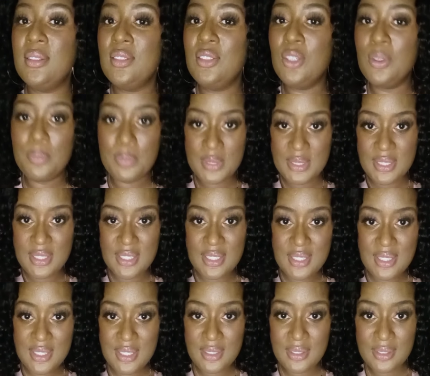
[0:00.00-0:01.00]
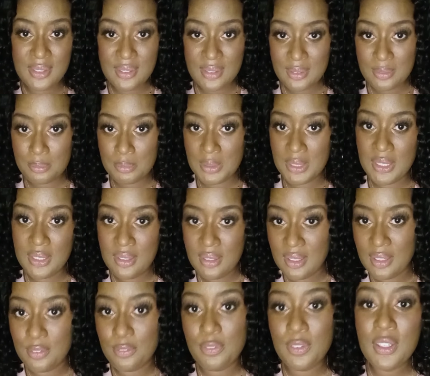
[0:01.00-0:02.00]
your business to look, be,
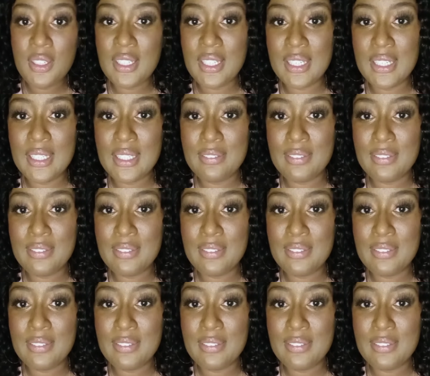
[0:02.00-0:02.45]
and feel like.